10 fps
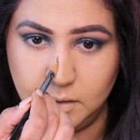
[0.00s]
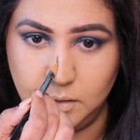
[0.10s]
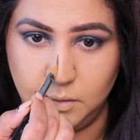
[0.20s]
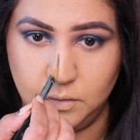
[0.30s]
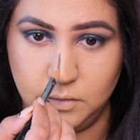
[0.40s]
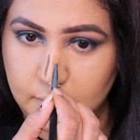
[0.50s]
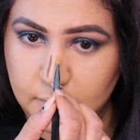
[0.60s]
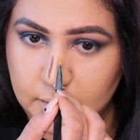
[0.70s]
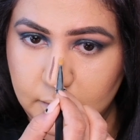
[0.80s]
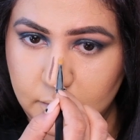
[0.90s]
nose,
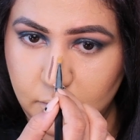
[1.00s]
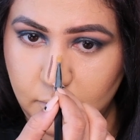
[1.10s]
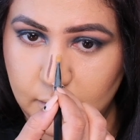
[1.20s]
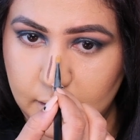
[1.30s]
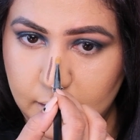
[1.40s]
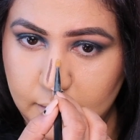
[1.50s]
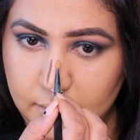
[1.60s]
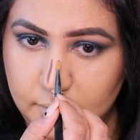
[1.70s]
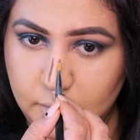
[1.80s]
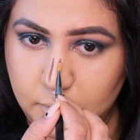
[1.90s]
creating two
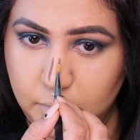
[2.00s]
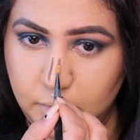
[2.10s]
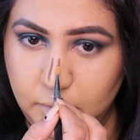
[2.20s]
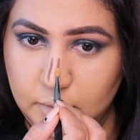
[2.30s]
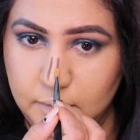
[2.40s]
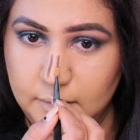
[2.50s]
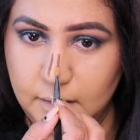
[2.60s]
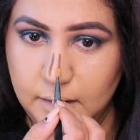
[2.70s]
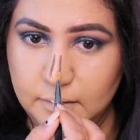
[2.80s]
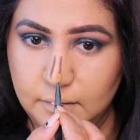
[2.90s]
lines on both the
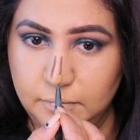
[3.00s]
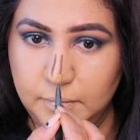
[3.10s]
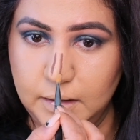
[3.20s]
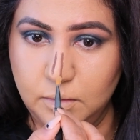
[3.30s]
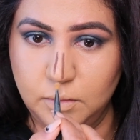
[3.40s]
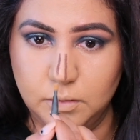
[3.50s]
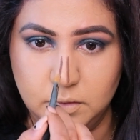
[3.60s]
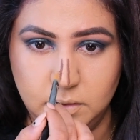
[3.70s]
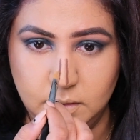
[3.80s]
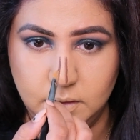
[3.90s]
sides of my nose,
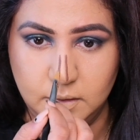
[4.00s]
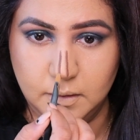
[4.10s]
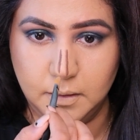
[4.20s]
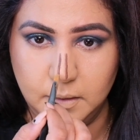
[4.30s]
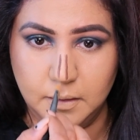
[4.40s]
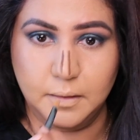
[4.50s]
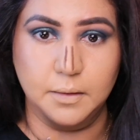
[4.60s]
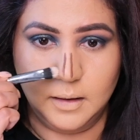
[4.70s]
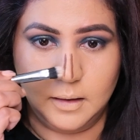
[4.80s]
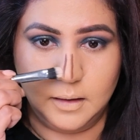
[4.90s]

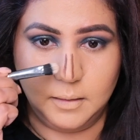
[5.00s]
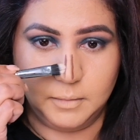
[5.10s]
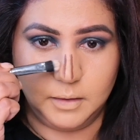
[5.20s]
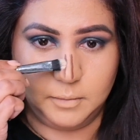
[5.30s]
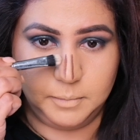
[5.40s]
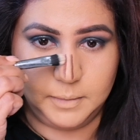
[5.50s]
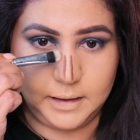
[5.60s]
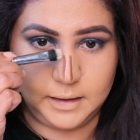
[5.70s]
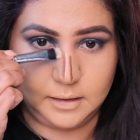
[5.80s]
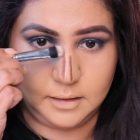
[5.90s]
and I'm gonna
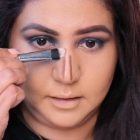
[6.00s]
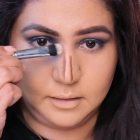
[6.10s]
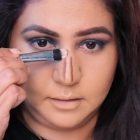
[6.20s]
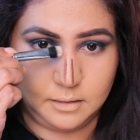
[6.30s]
blend it.